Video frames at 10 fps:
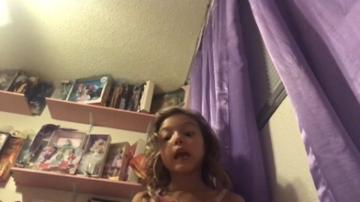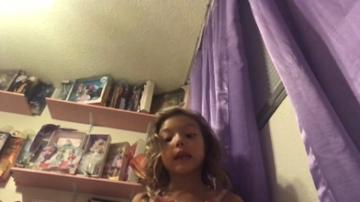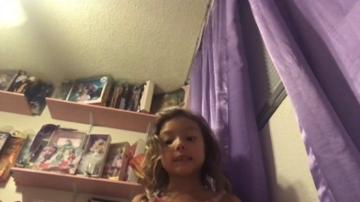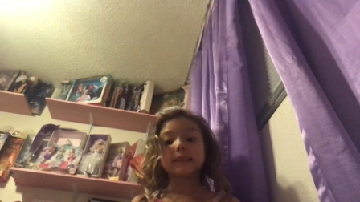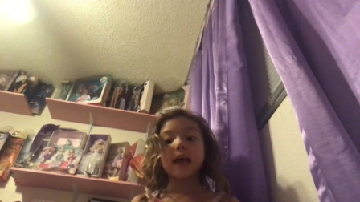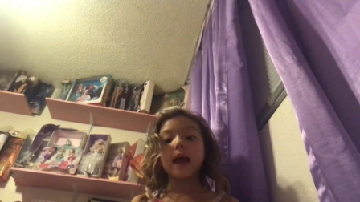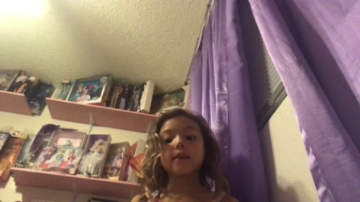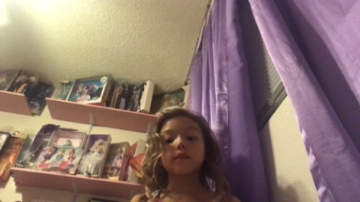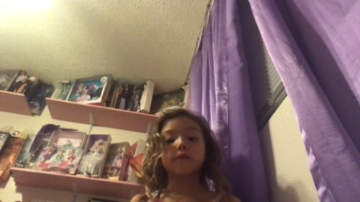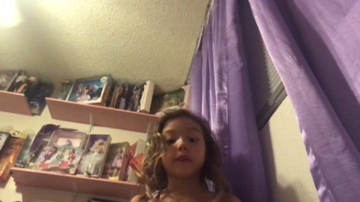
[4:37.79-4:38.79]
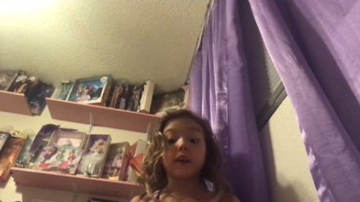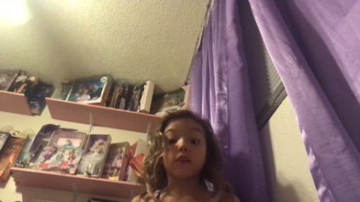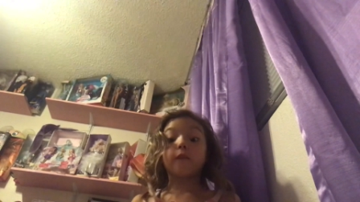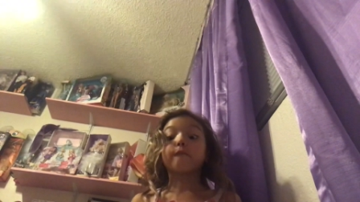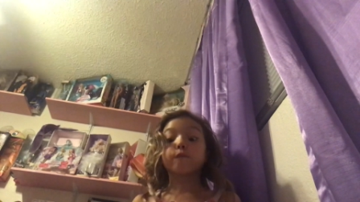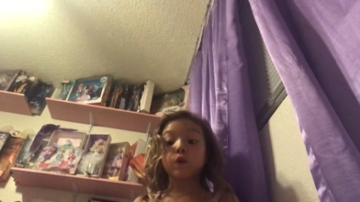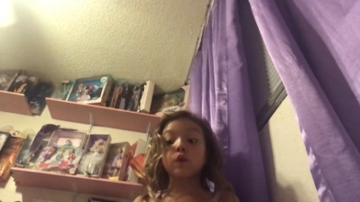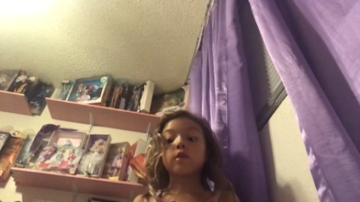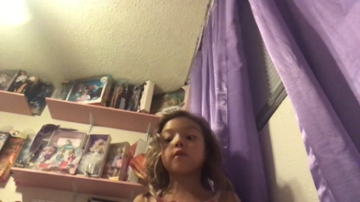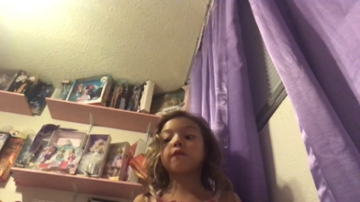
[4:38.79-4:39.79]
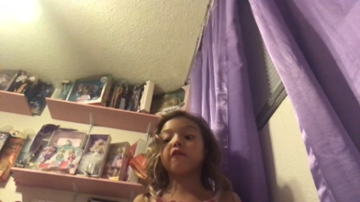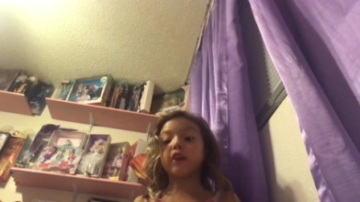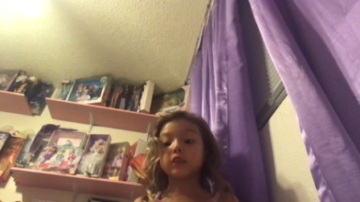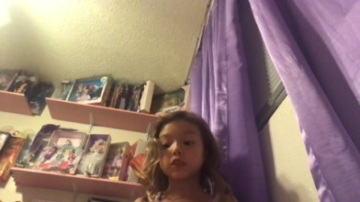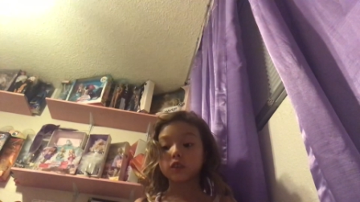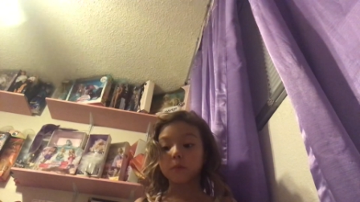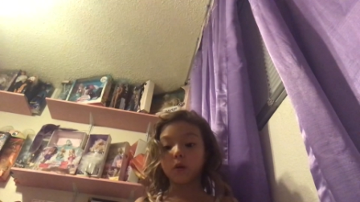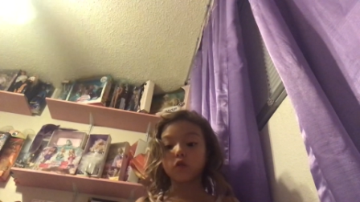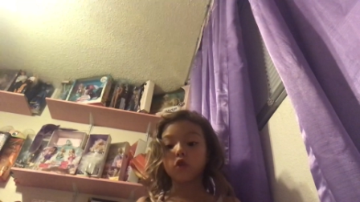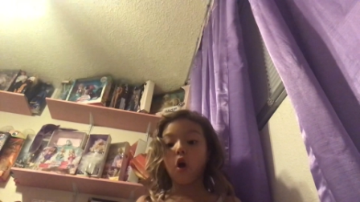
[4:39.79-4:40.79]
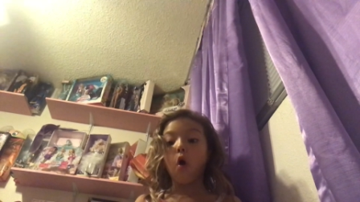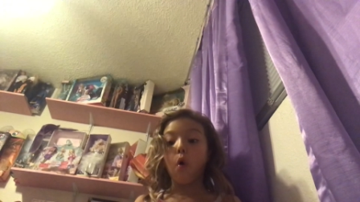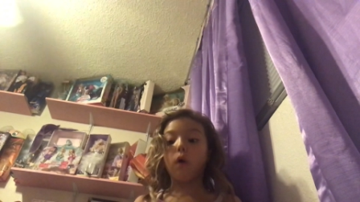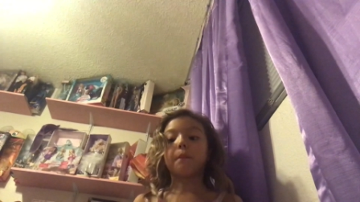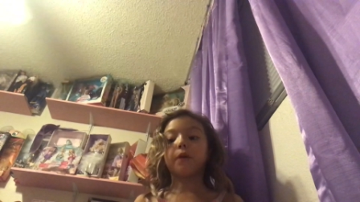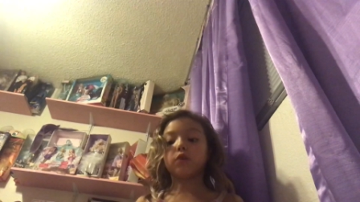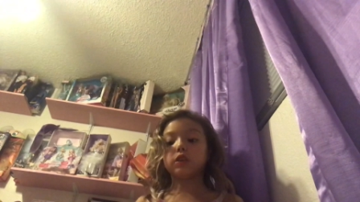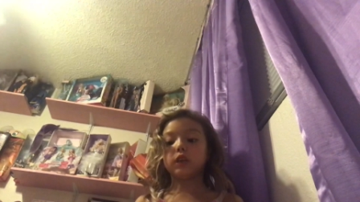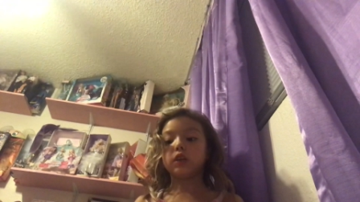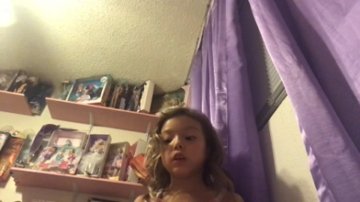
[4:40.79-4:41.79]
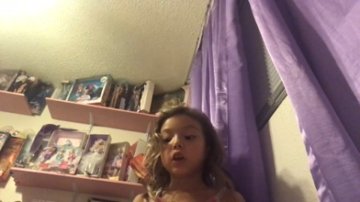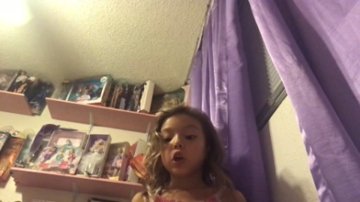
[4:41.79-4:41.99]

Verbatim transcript: and a side of either fruits, vegetables, or protein.